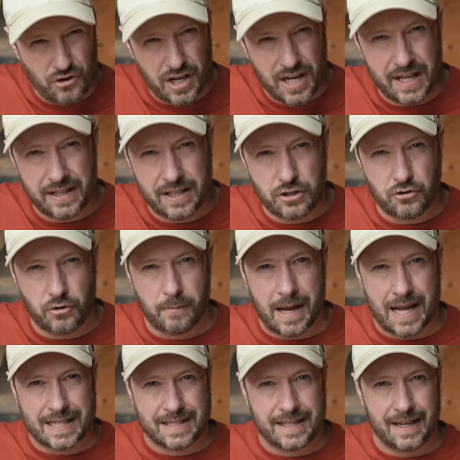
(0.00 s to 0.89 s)
really
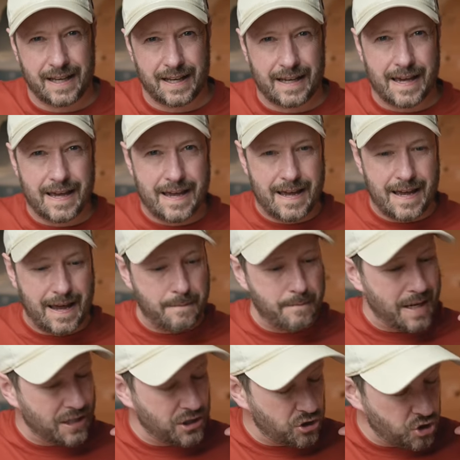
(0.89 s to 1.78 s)
dramatic. It
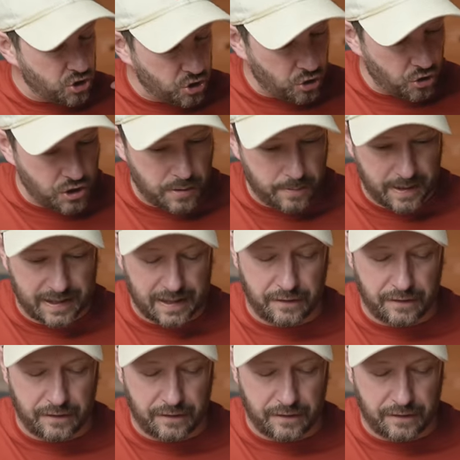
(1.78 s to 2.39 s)
makes such a big